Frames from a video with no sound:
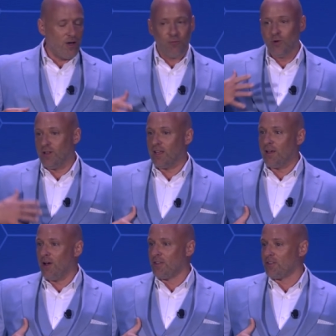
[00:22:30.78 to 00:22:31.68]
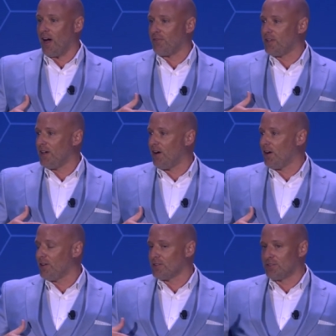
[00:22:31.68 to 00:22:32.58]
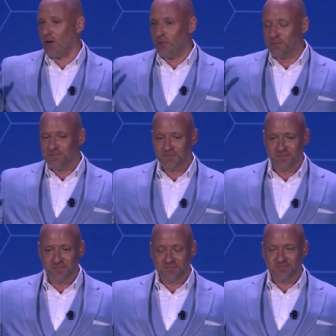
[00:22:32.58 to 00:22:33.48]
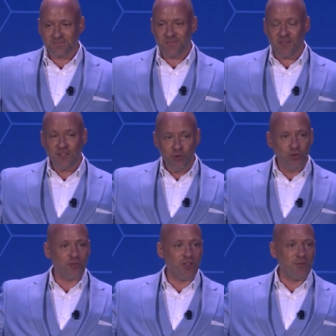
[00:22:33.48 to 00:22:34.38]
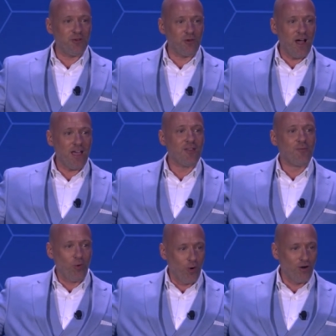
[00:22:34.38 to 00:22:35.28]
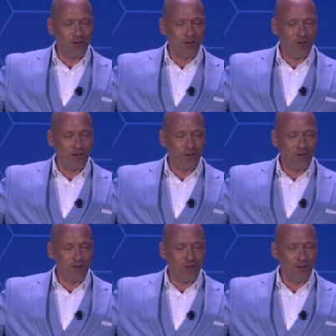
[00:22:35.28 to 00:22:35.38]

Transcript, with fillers: I'm really a, a softie at heart. So you will see me cry more.